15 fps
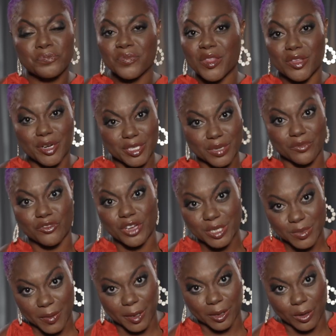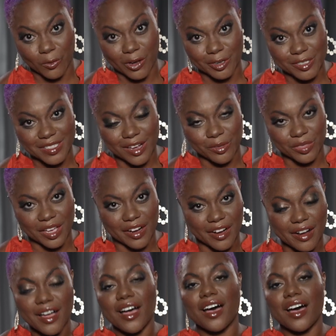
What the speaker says: There's some fun sparkling waters out there.